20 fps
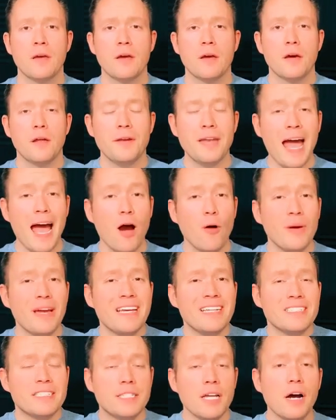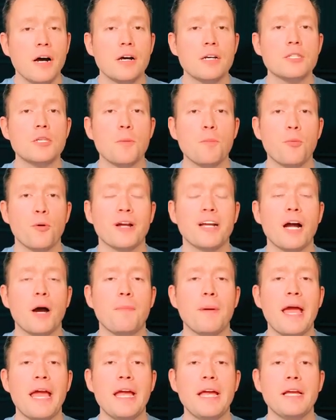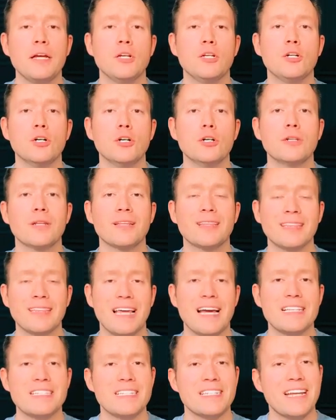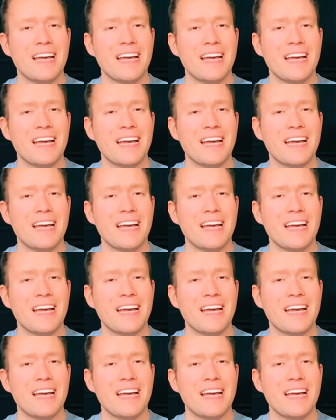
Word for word: Now, it does bring up a good lesson,